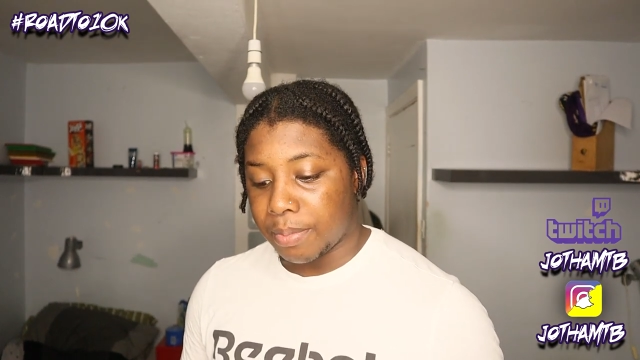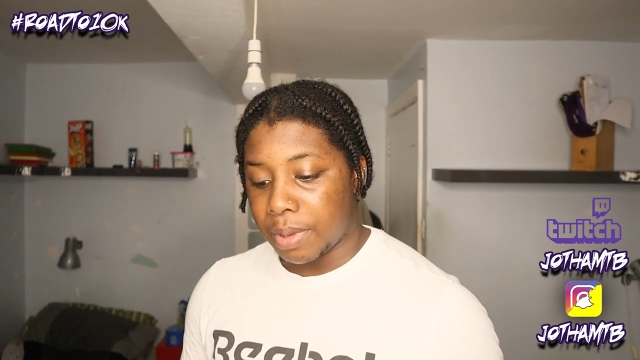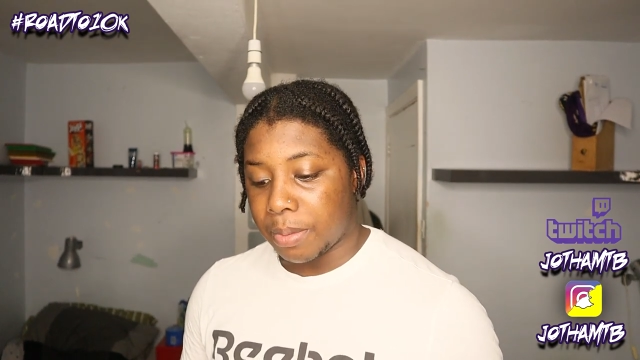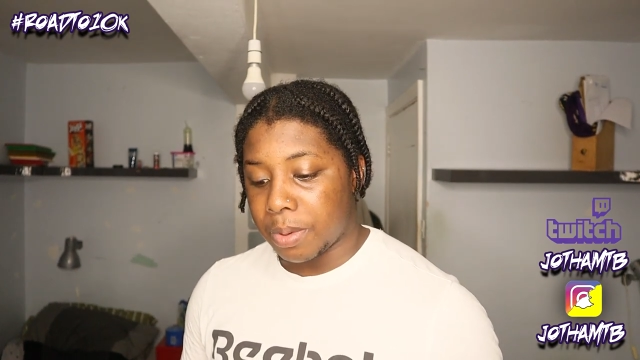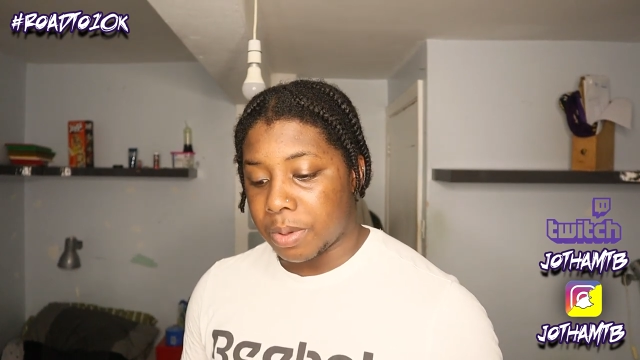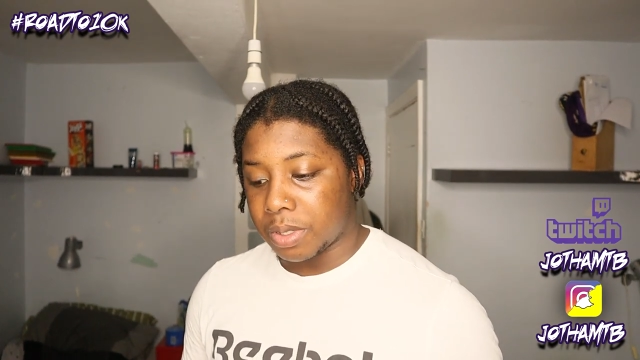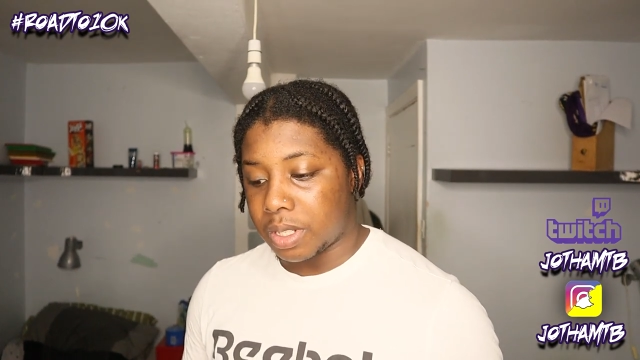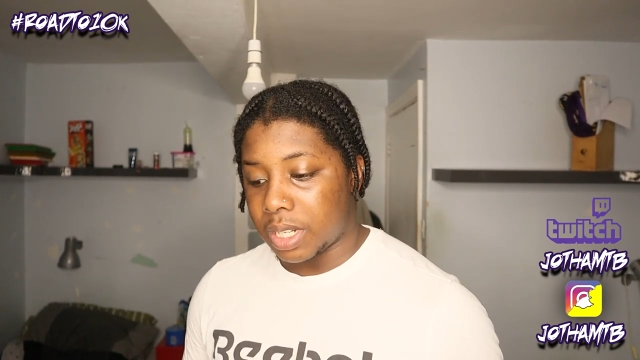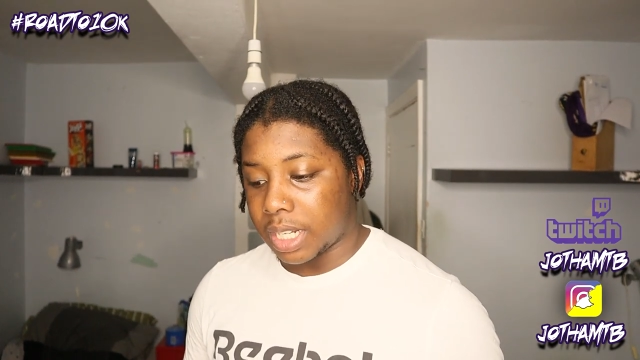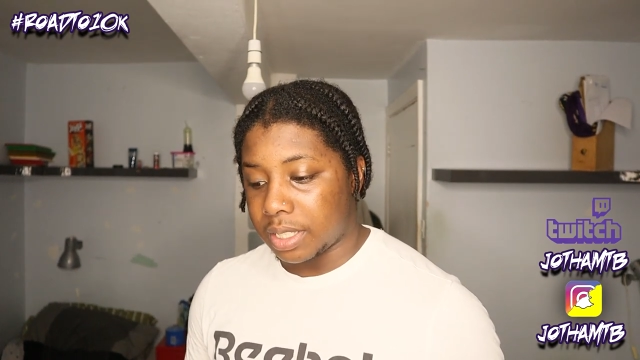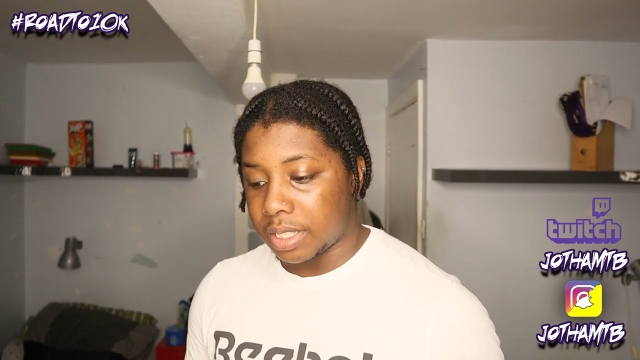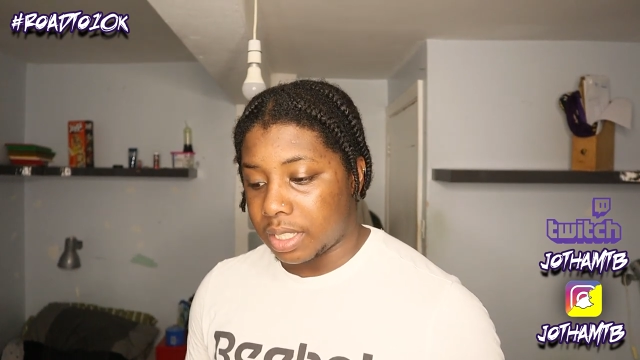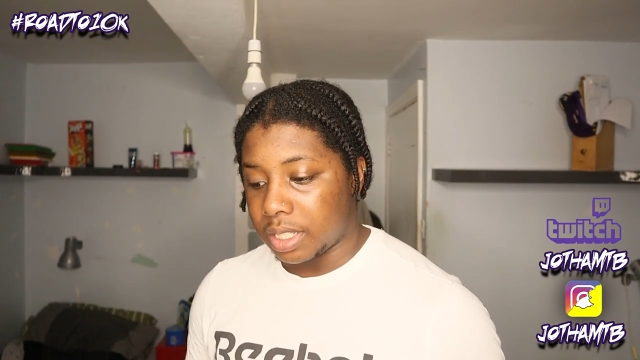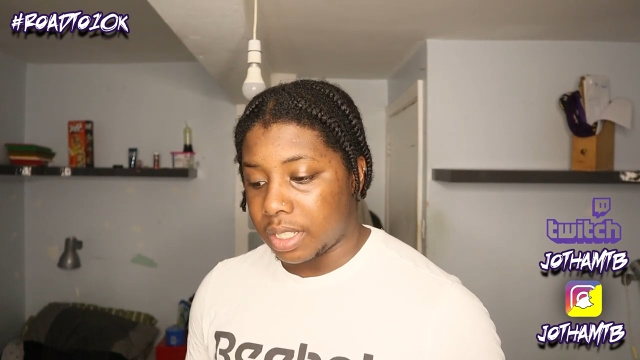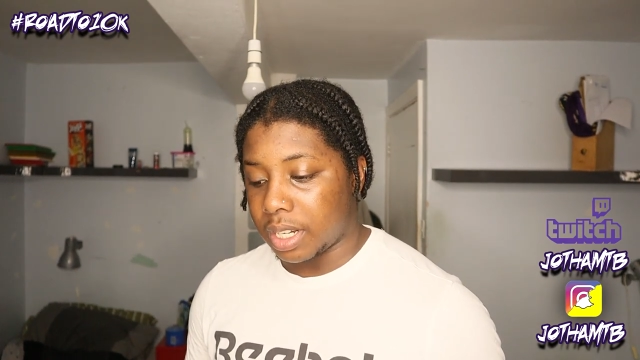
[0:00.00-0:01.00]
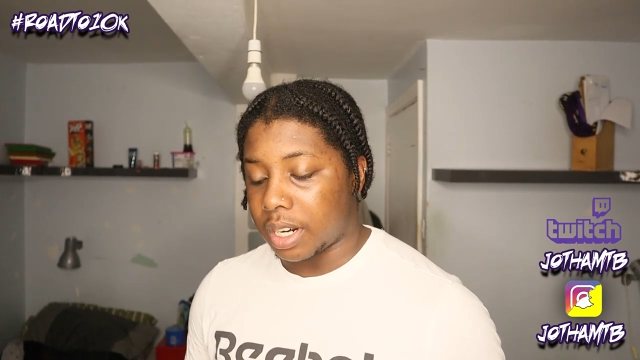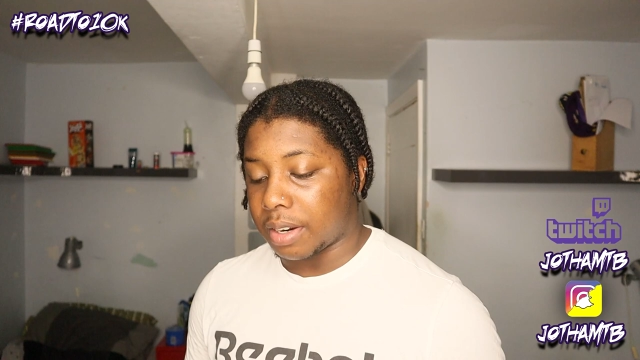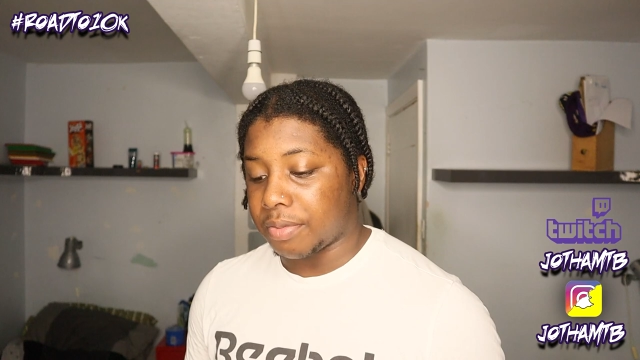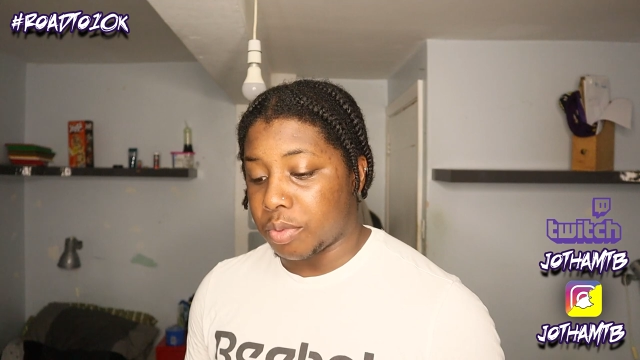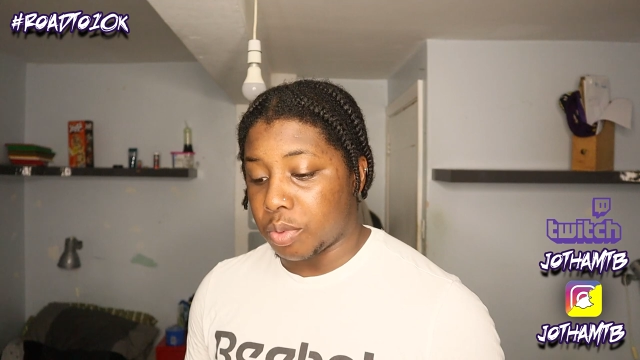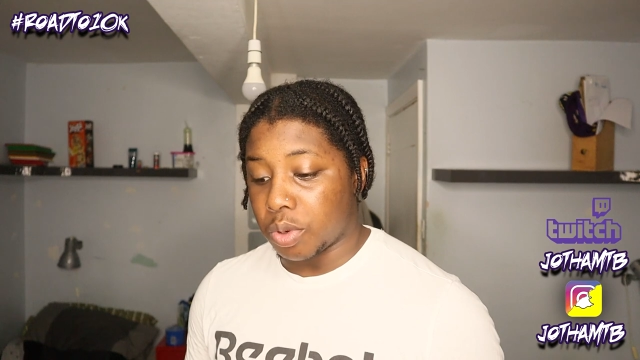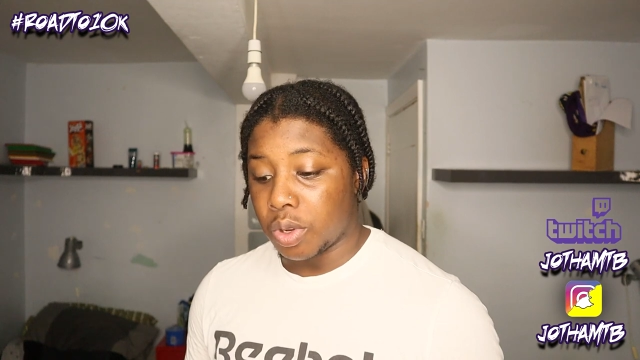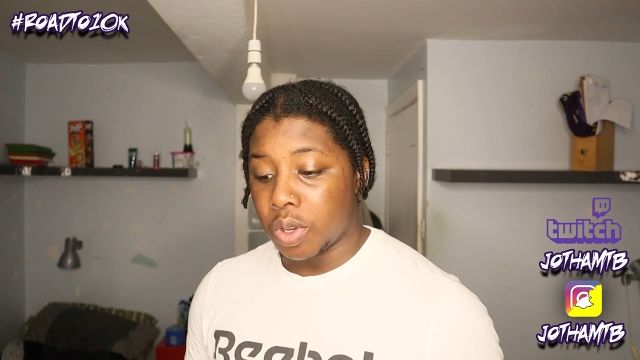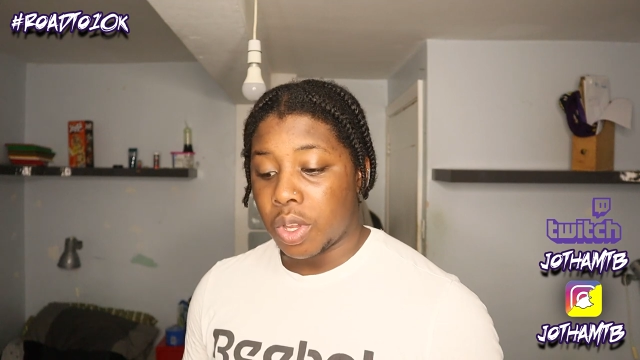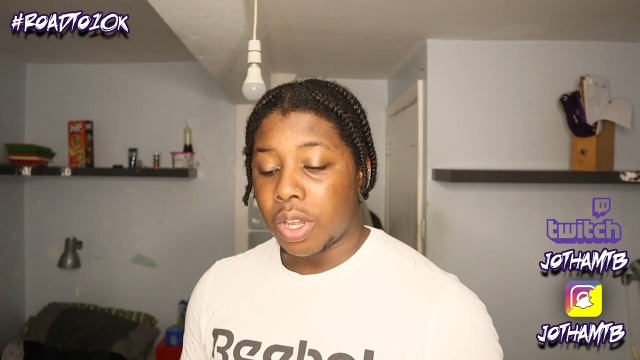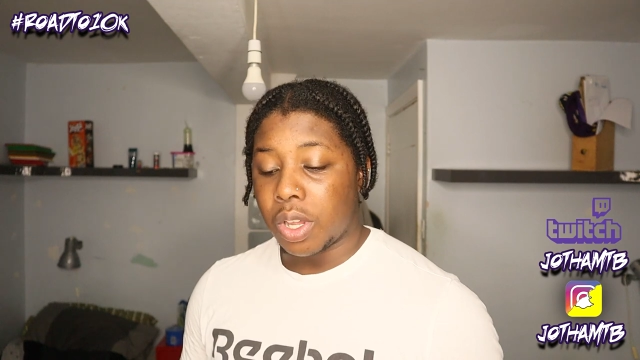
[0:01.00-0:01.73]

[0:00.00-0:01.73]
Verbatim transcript: Maybe it was less than I thought.